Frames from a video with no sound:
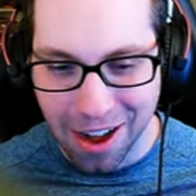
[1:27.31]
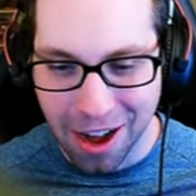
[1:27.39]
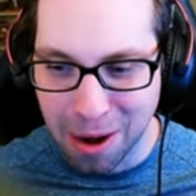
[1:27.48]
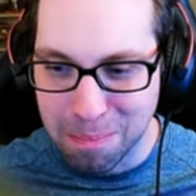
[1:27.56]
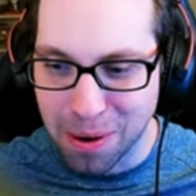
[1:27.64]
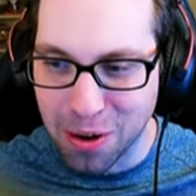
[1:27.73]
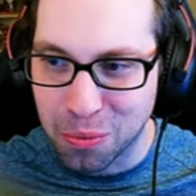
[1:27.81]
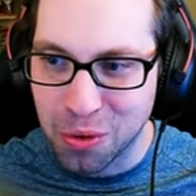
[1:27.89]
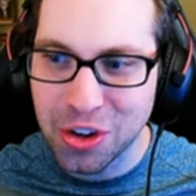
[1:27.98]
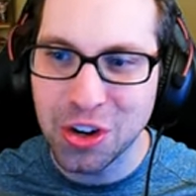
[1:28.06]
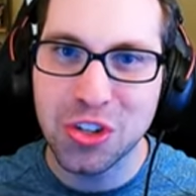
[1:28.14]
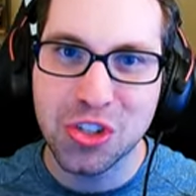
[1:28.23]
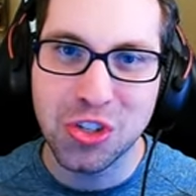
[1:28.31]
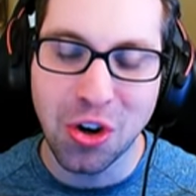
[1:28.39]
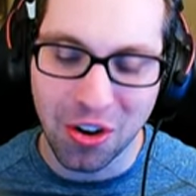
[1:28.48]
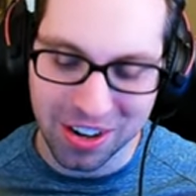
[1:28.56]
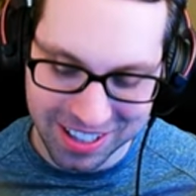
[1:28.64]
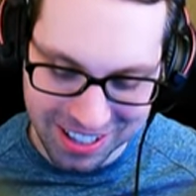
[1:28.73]
uh, but we're going to
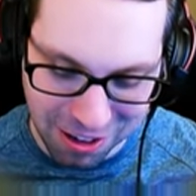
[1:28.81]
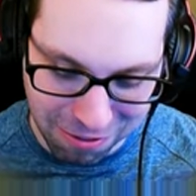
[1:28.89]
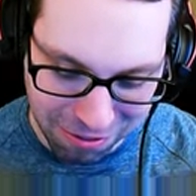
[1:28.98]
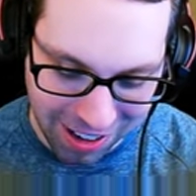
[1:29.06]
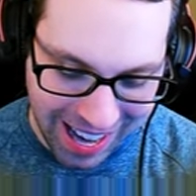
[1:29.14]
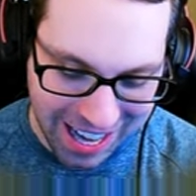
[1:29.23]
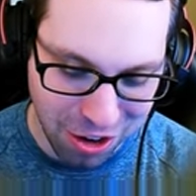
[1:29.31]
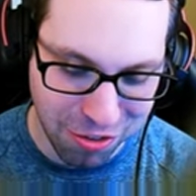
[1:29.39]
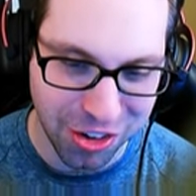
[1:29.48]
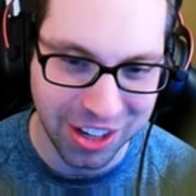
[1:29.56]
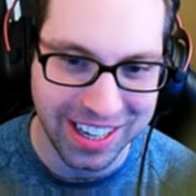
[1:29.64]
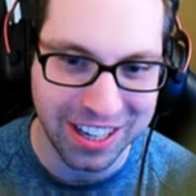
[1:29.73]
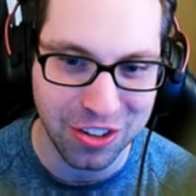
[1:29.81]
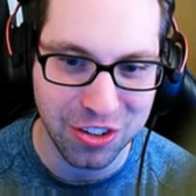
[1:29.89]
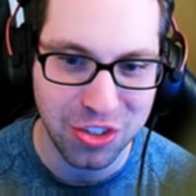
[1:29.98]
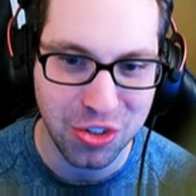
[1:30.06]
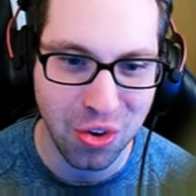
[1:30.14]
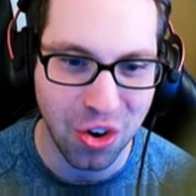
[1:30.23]
start the flyover here
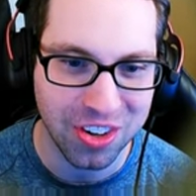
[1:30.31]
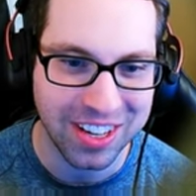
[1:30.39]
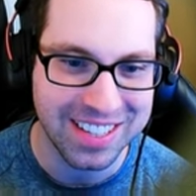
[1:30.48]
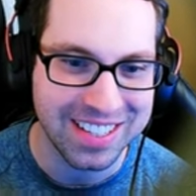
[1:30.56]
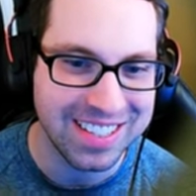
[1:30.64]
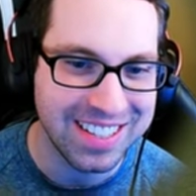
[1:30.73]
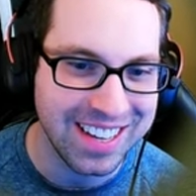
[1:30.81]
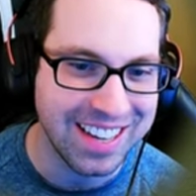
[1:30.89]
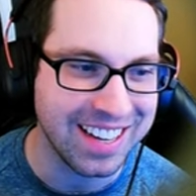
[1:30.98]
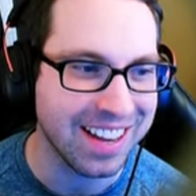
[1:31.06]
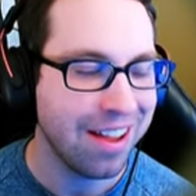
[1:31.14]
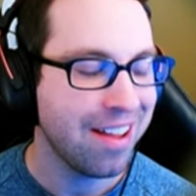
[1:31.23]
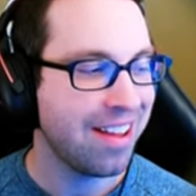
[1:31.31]
so you all can see